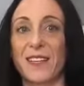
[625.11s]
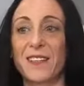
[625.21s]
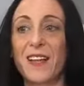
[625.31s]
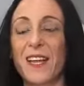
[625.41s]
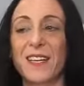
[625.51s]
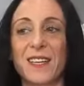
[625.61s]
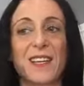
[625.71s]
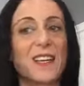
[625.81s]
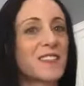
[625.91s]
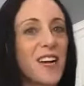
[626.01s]
Like,
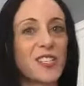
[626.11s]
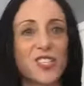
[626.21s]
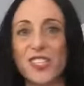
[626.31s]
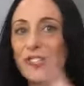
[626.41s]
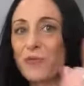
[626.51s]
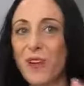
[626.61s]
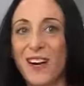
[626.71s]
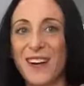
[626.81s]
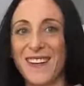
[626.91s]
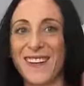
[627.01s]
not just
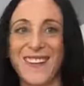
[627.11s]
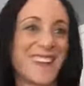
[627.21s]
one,